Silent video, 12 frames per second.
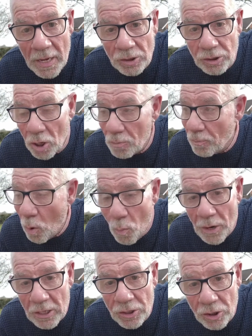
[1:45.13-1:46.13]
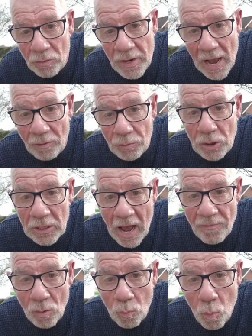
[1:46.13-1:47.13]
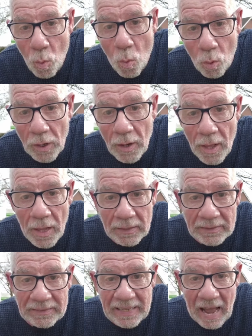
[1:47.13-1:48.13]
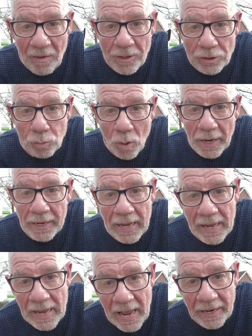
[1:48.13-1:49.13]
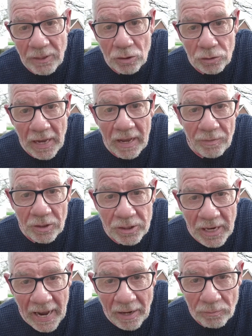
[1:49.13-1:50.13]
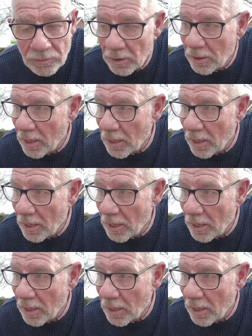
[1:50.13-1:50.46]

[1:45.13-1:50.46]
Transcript: So what we're going to do now, we're going to have a walk down this way, heading down the town,